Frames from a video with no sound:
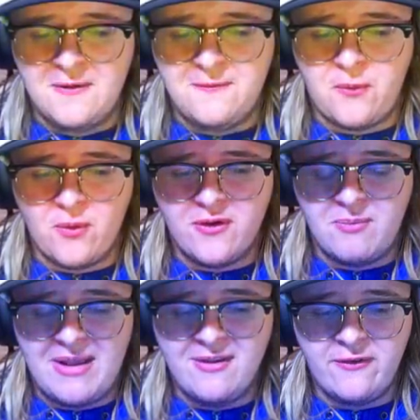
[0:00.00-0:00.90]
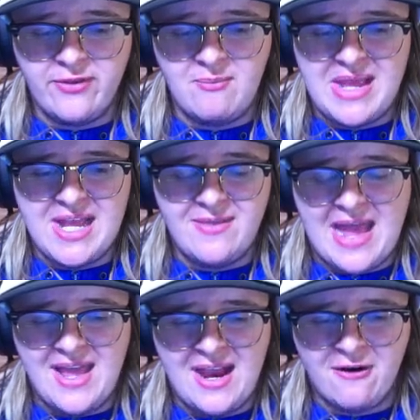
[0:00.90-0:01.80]
force myself to be in
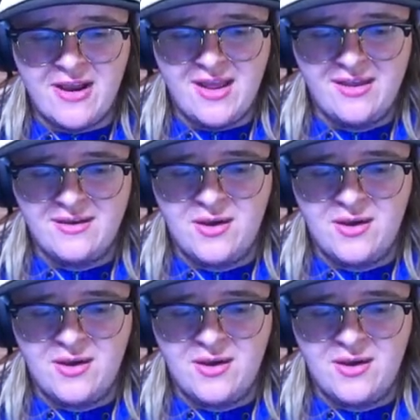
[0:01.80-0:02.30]
that area